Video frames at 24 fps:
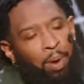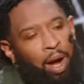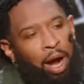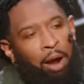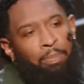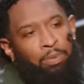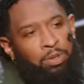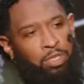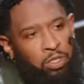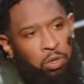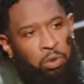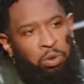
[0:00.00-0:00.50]

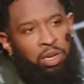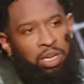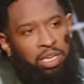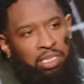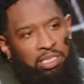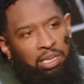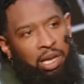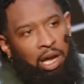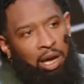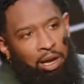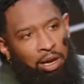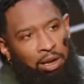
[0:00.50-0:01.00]
opportunities
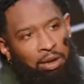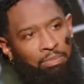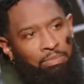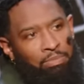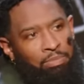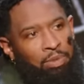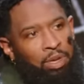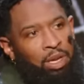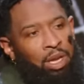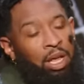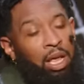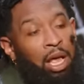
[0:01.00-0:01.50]
come
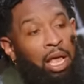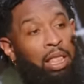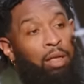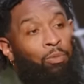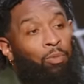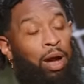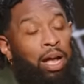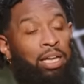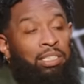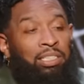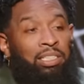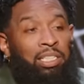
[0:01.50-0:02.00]

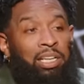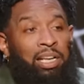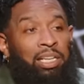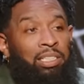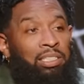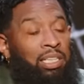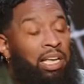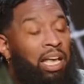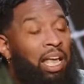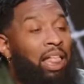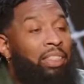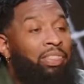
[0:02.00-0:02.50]
watch this,